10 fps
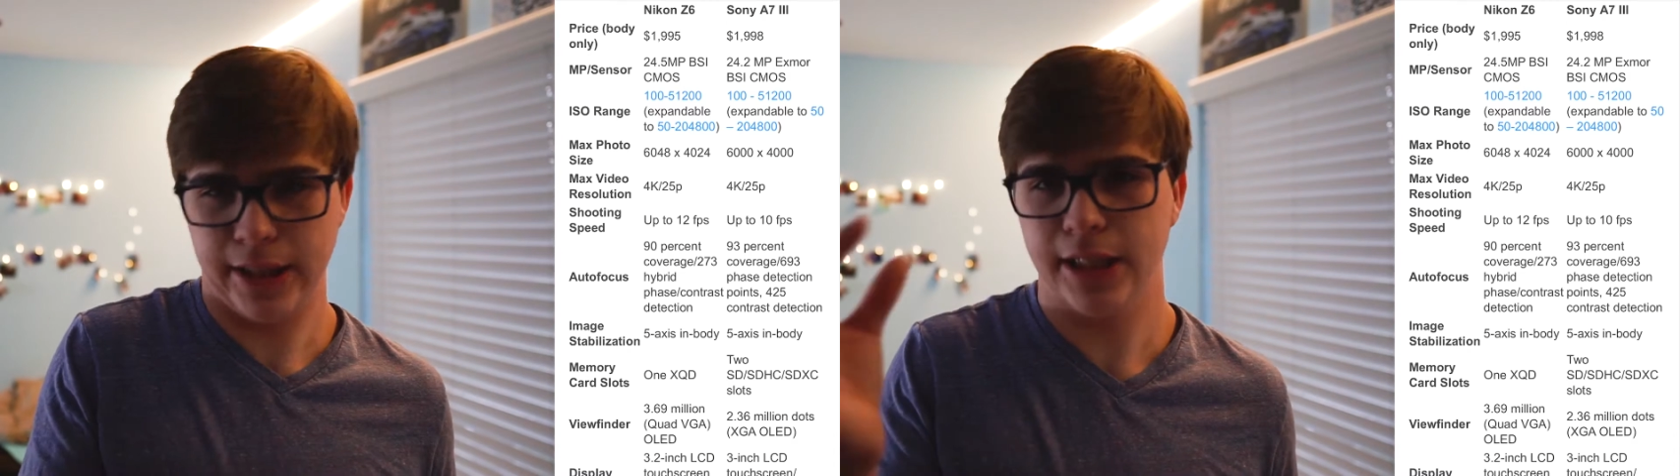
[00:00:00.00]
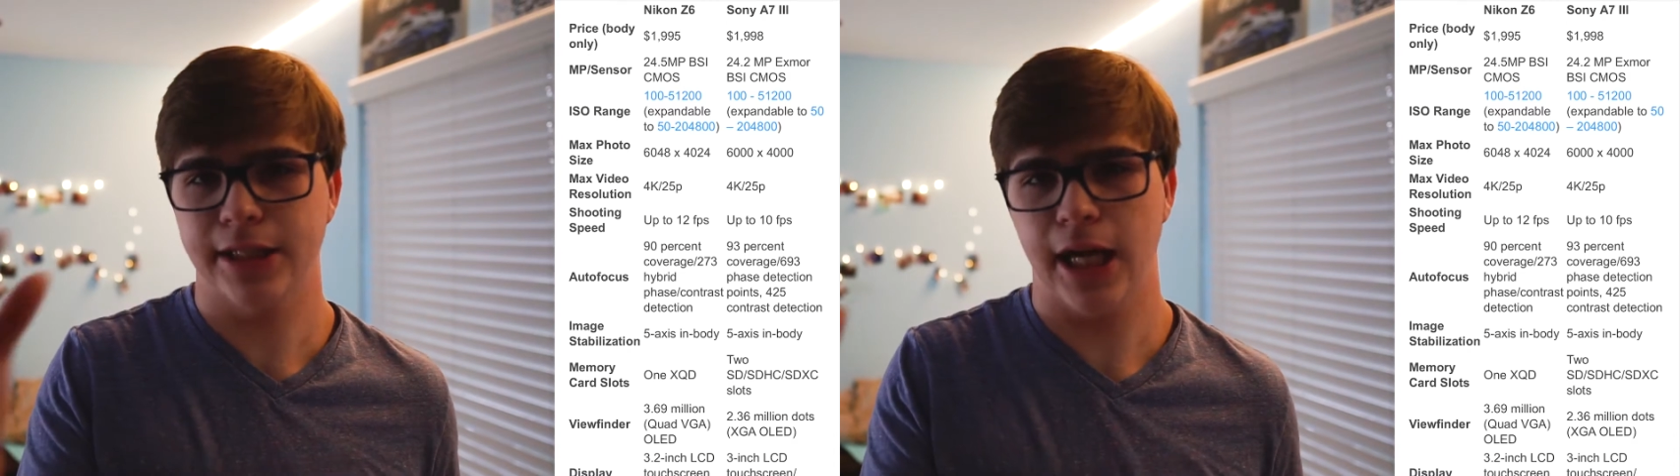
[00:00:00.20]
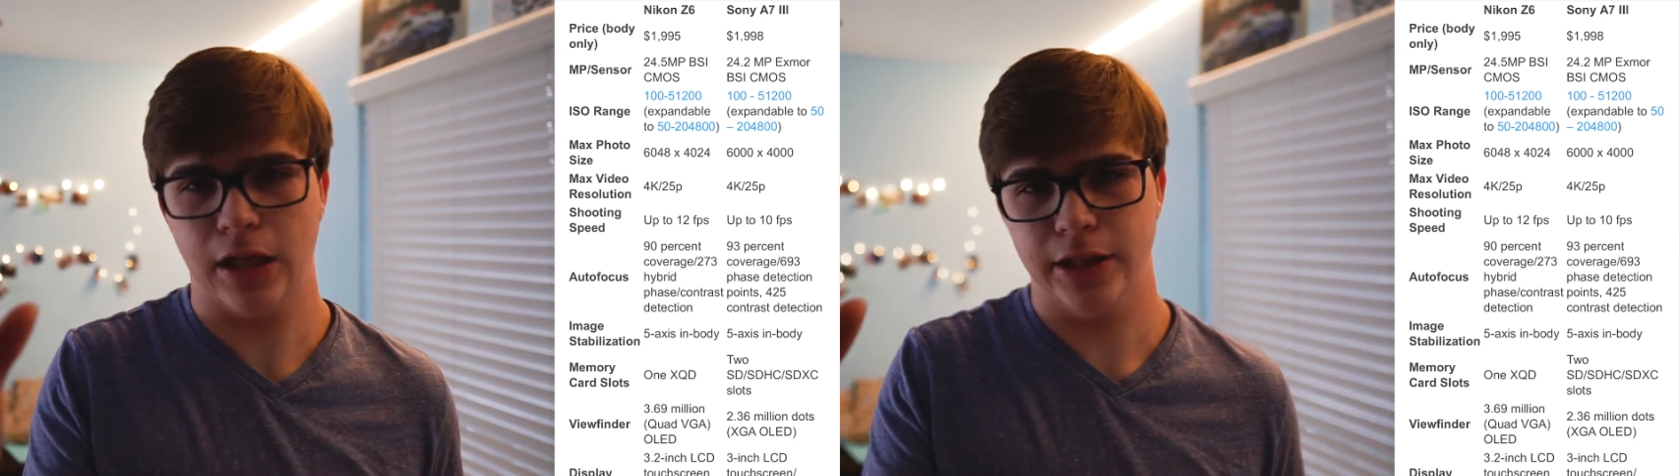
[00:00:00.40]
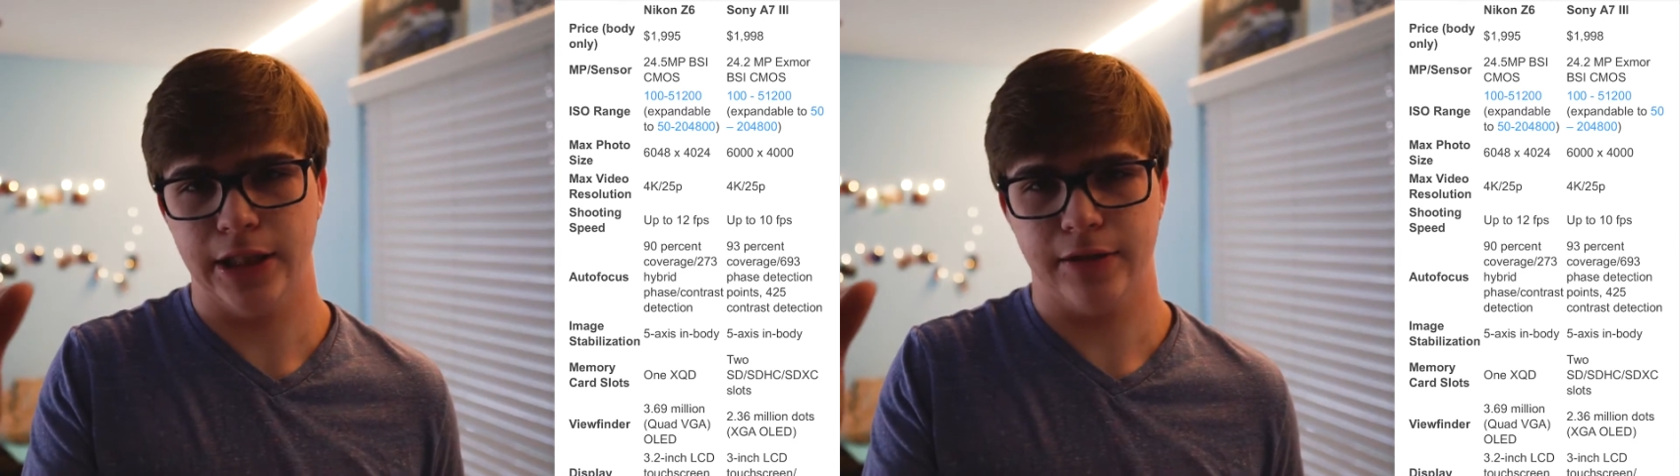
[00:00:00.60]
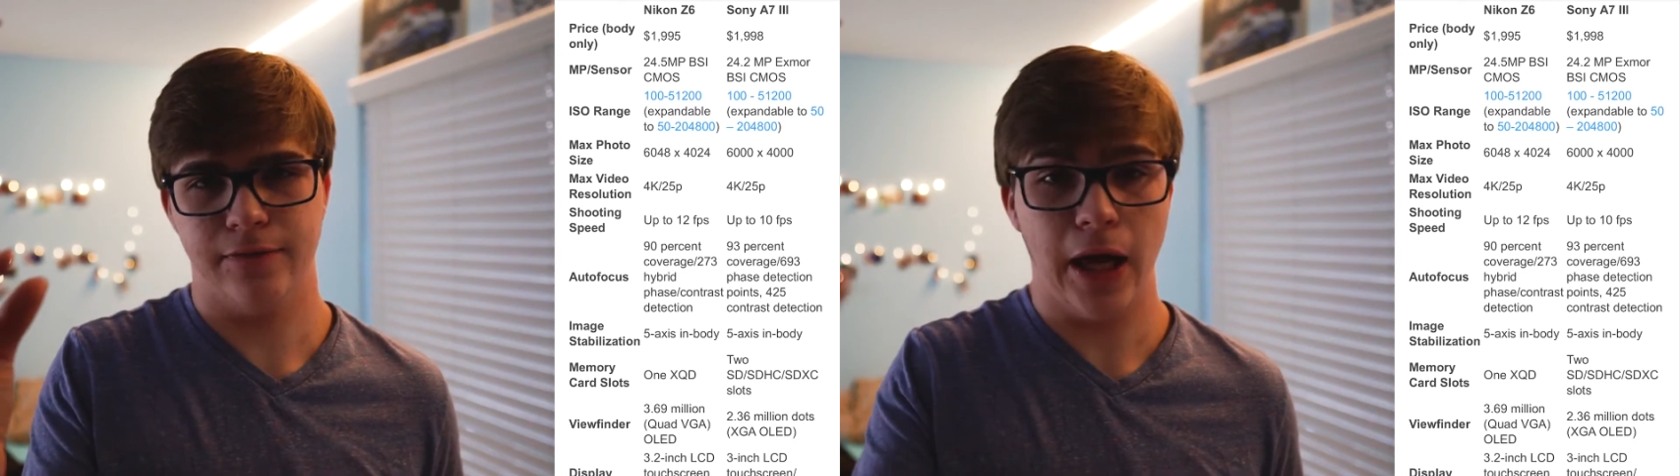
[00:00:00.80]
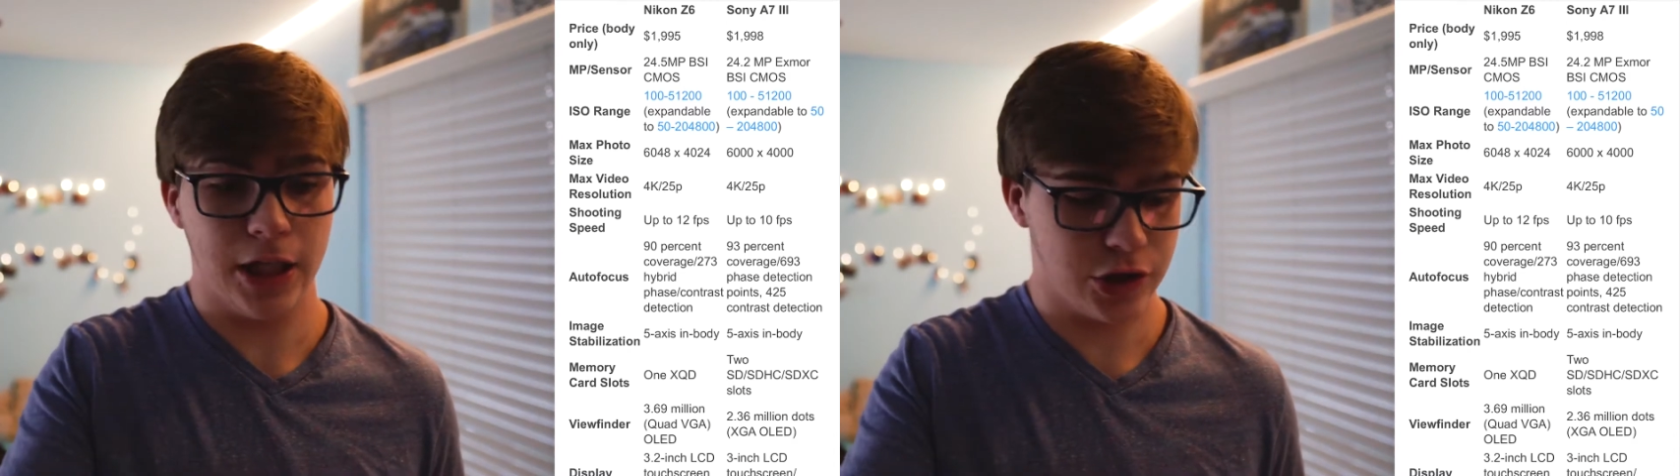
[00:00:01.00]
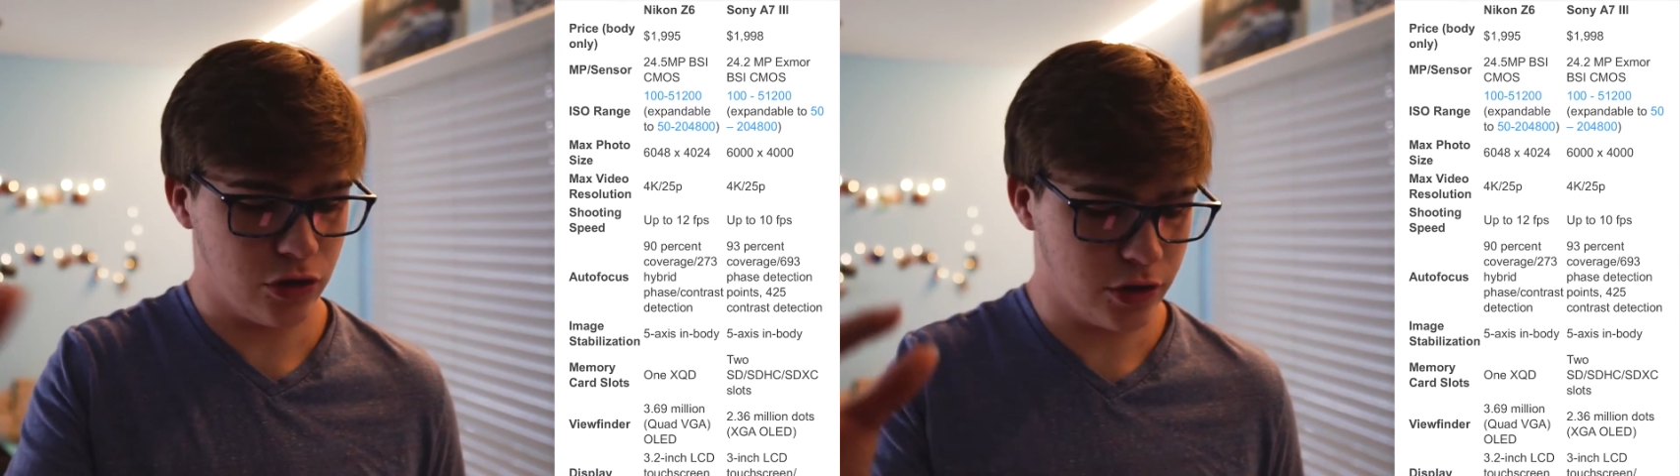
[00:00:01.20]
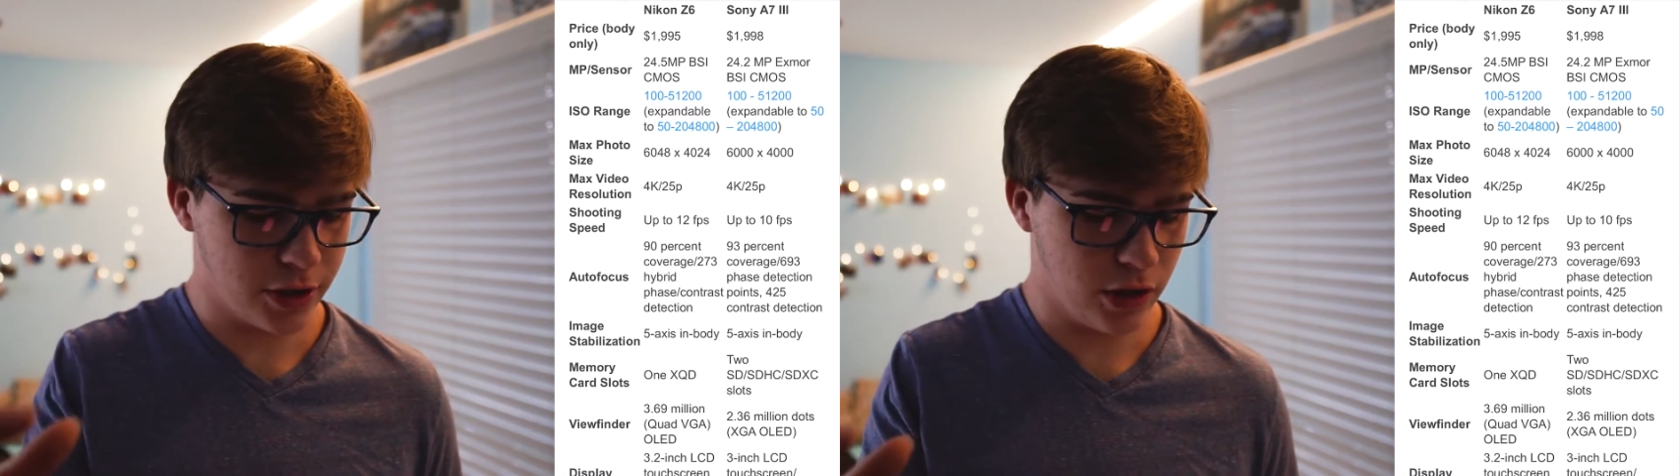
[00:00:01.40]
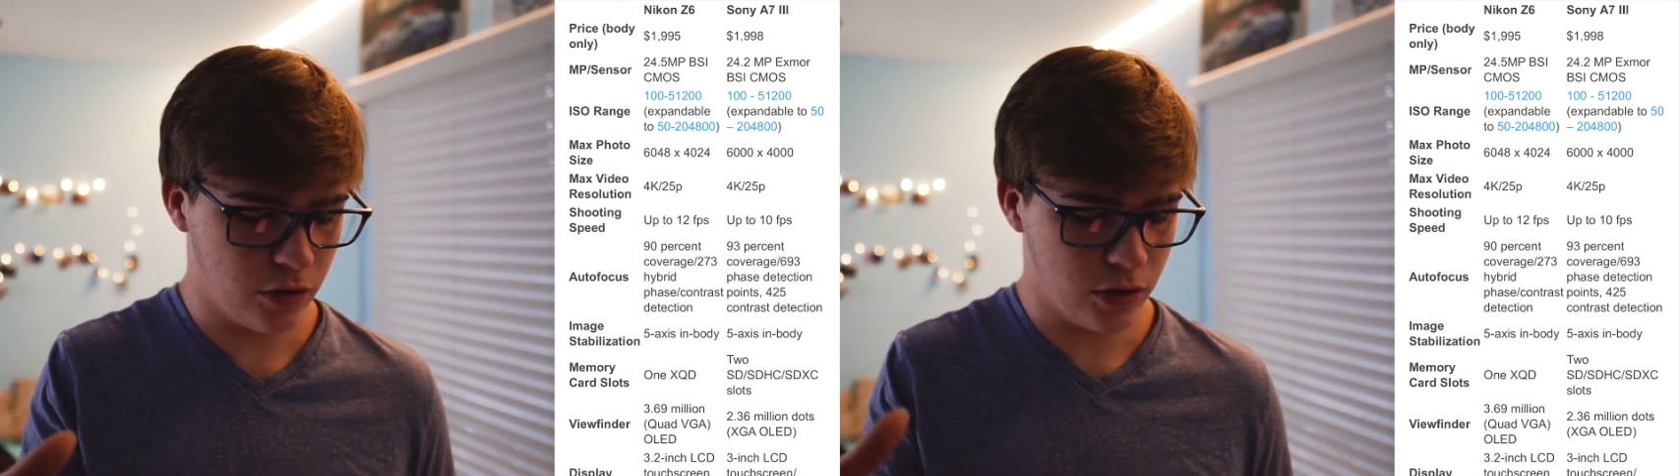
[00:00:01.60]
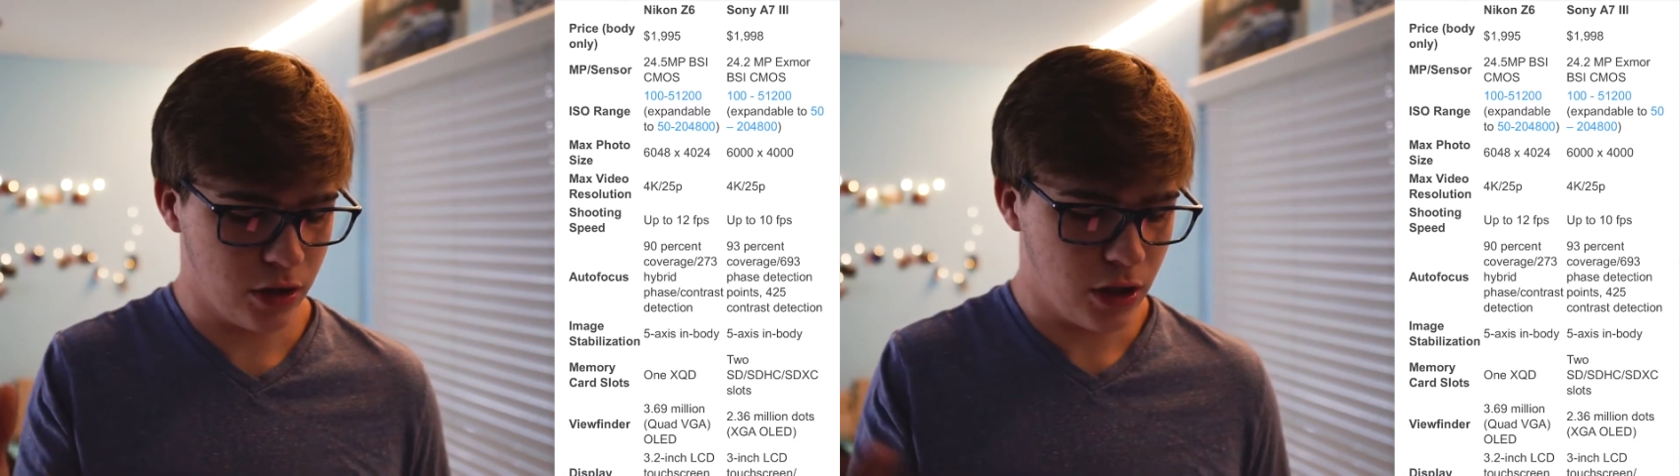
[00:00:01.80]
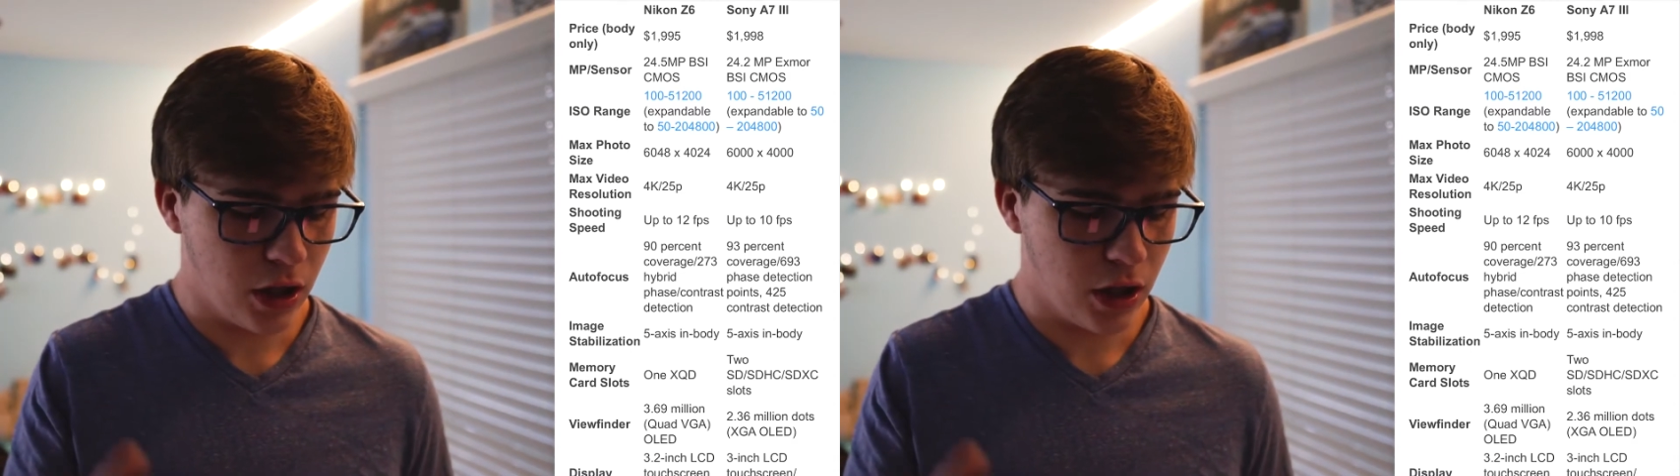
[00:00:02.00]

exactly like faster or slower.